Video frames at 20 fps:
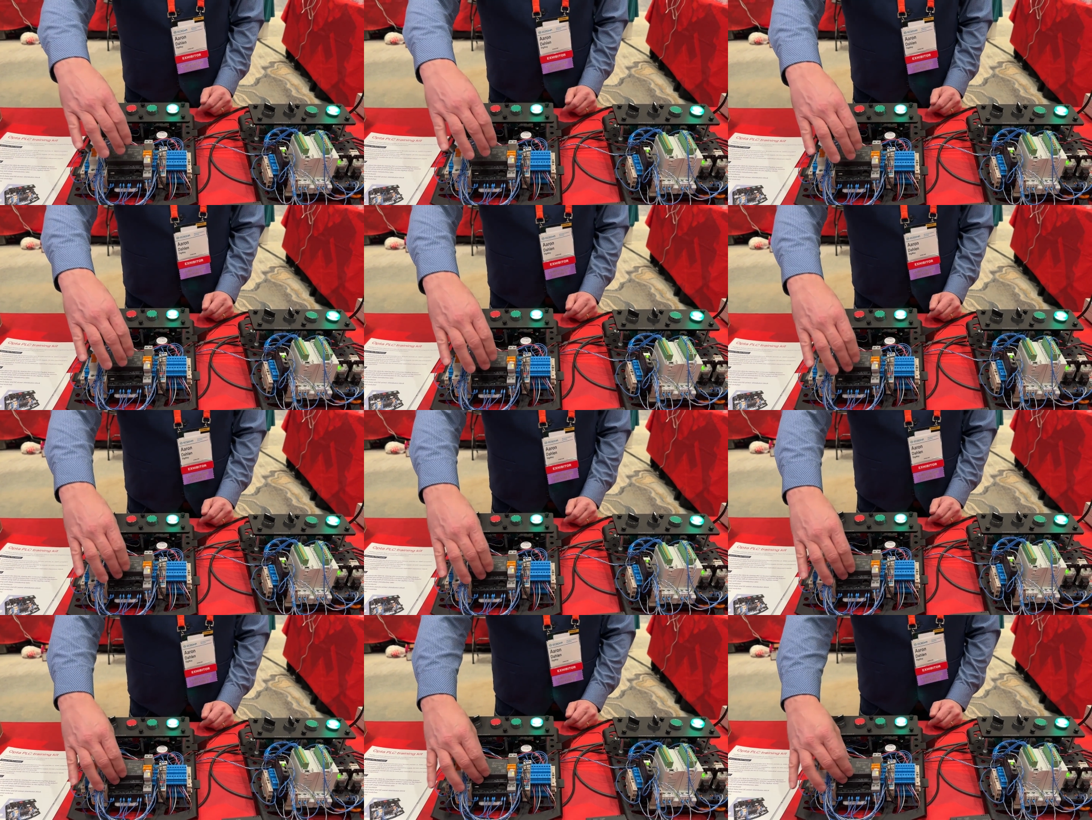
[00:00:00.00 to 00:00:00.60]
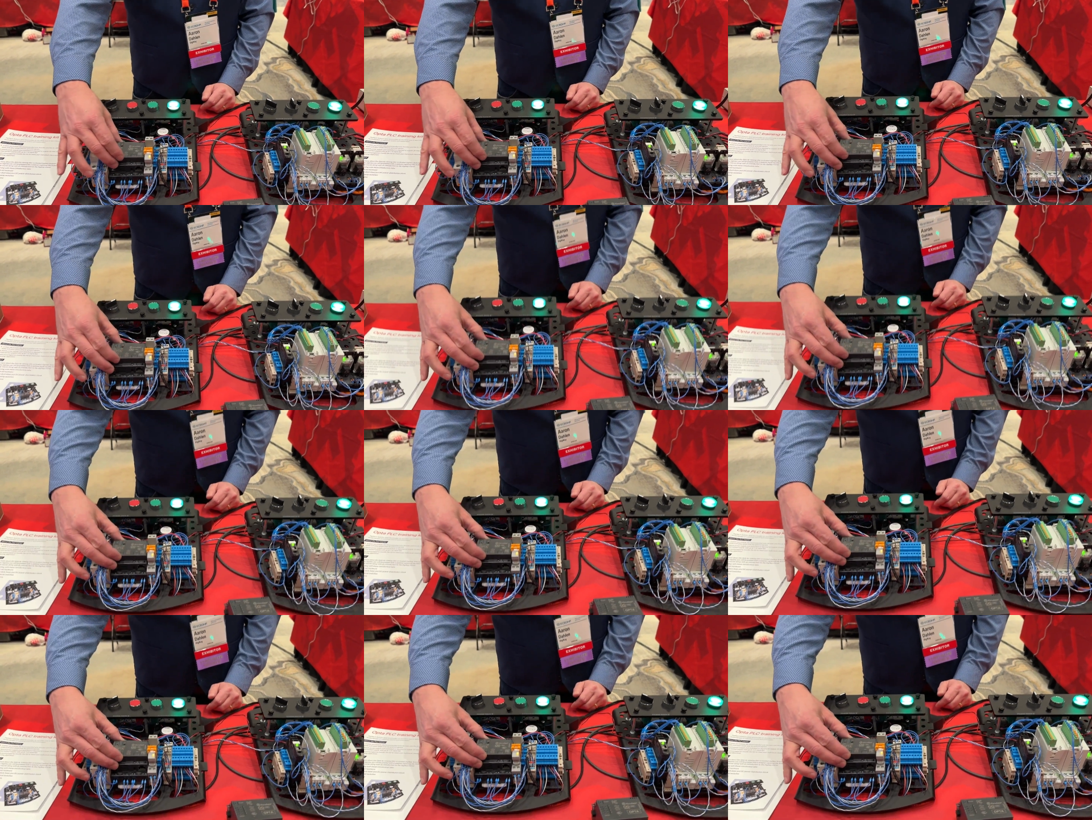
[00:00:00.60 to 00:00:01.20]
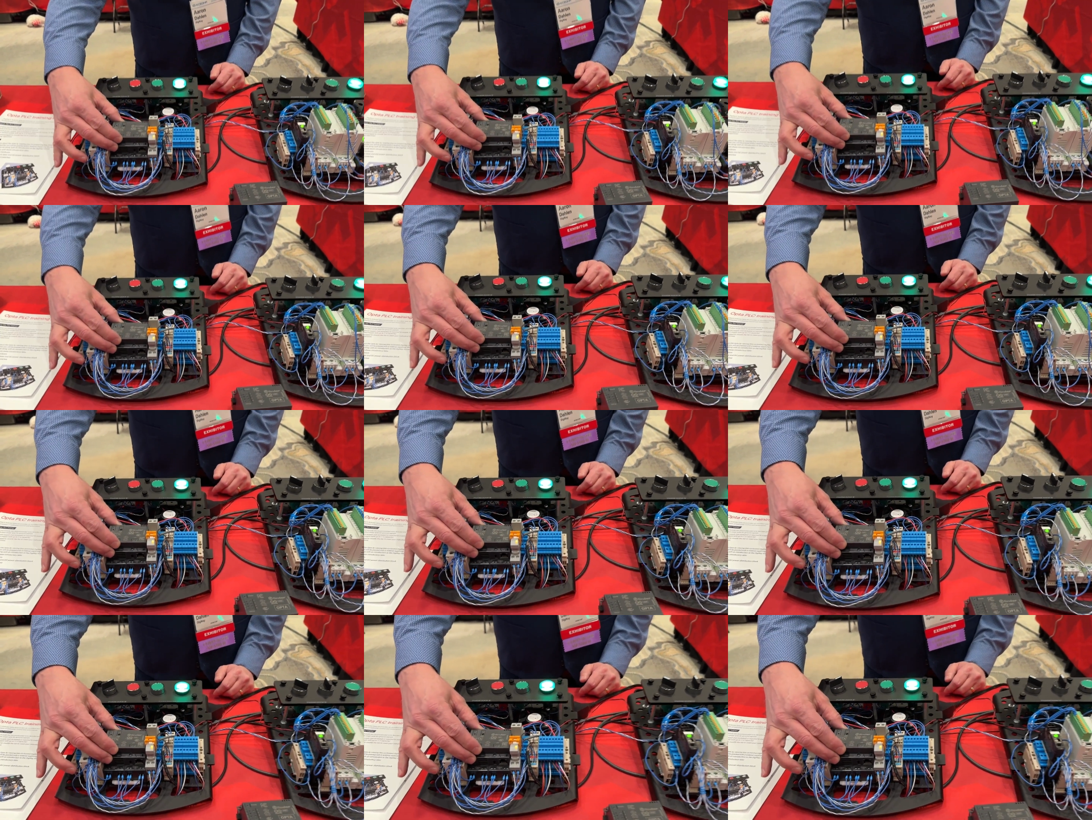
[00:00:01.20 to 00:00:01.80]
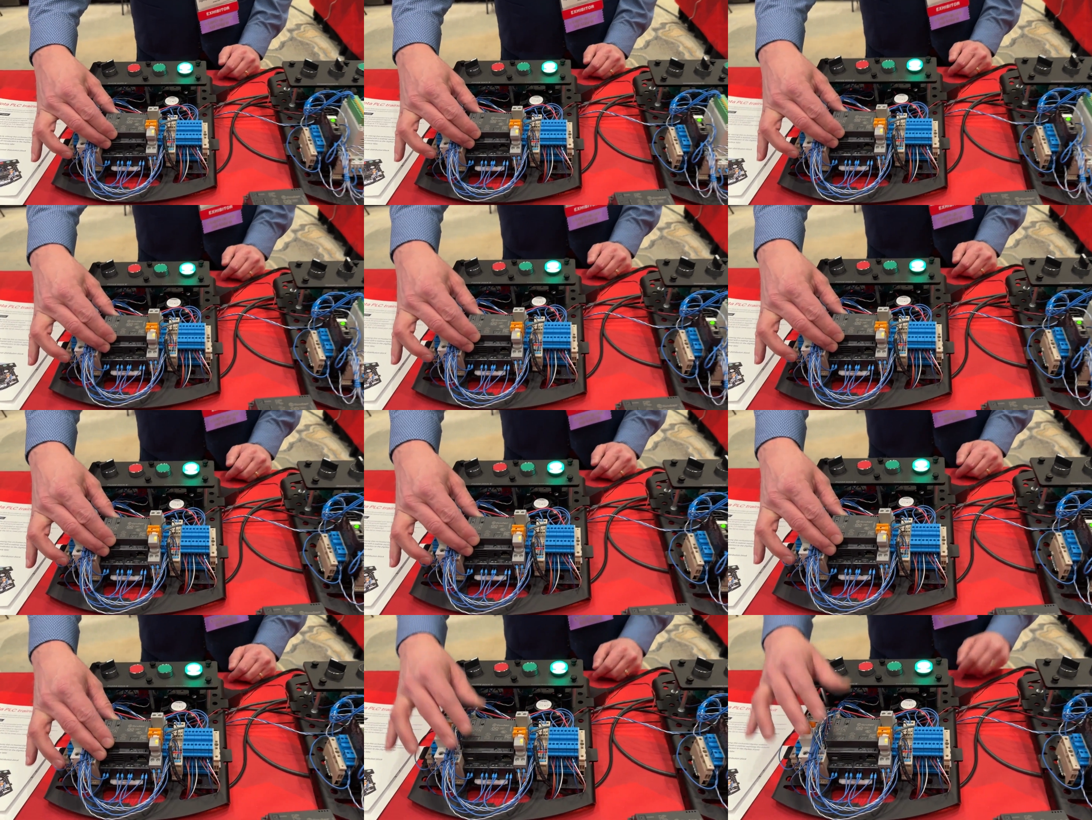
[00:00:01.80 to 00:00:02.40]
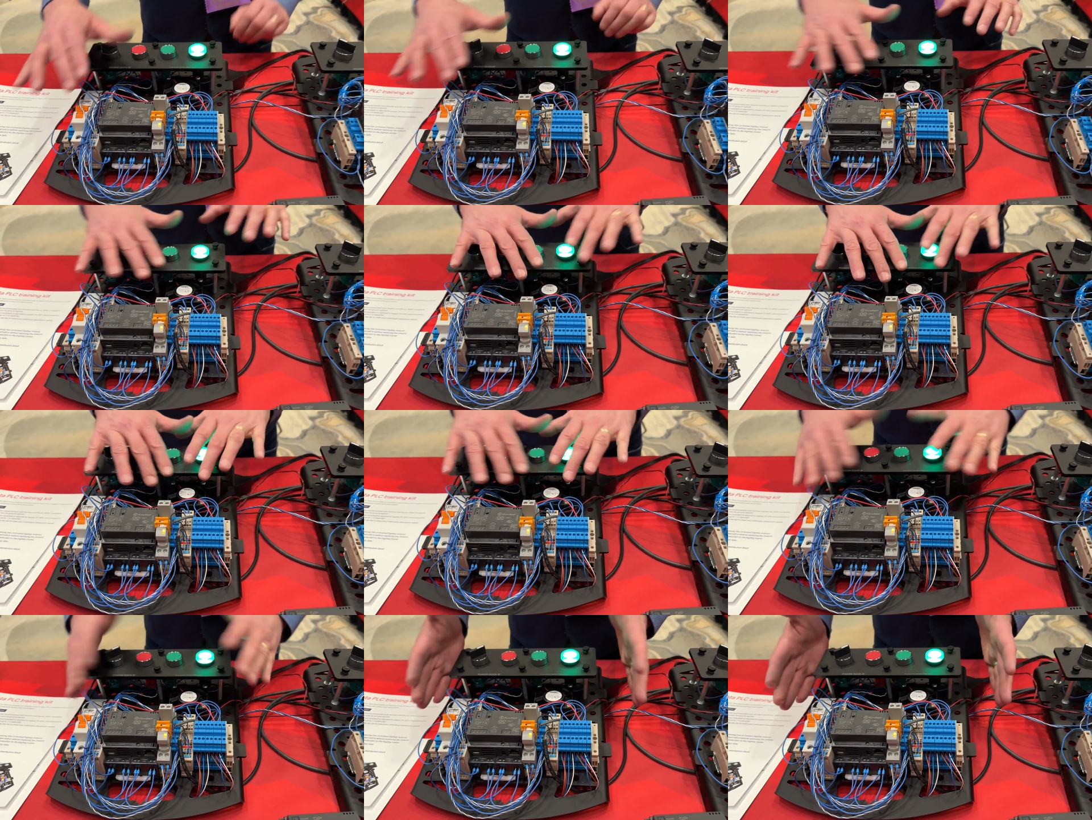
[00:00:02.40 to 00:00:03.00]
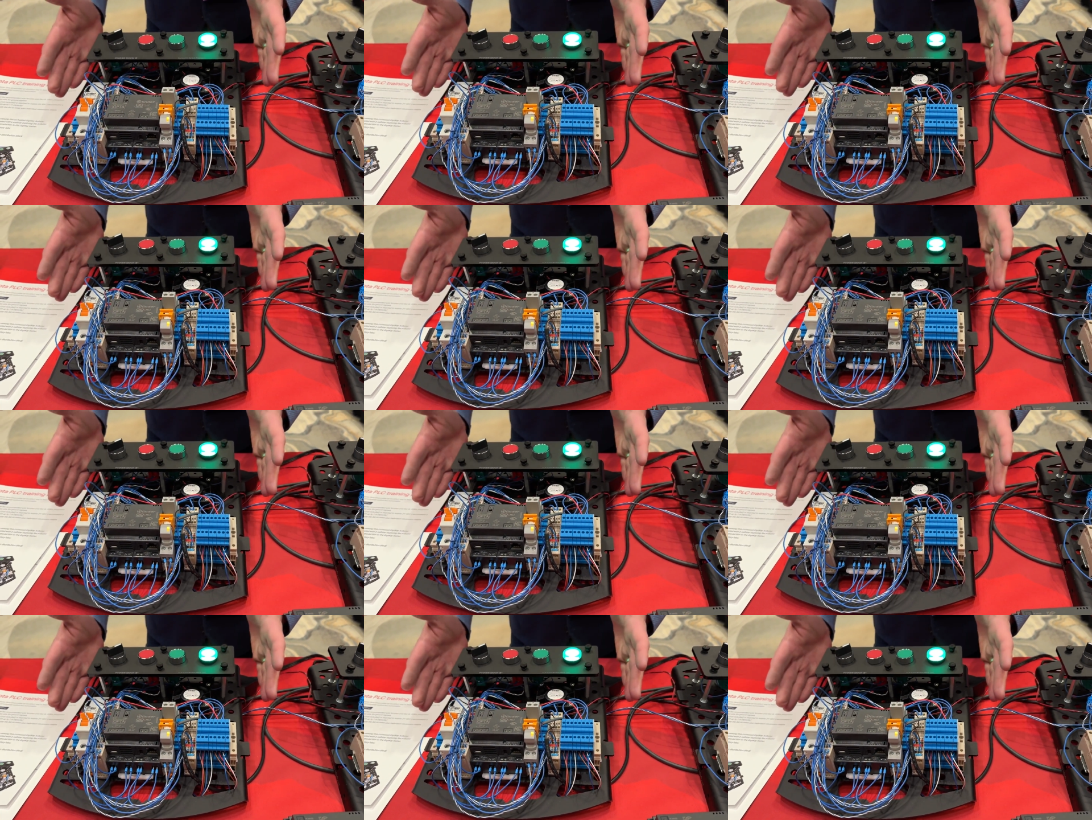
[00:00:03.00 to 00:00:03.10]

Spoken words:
(no speaker visible)